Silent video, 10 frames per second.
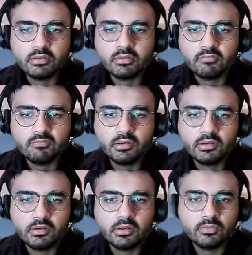
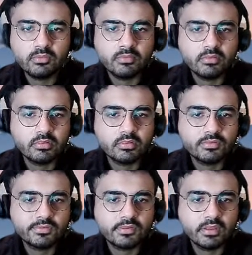filtered out the
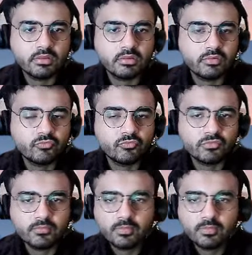puzzles as such.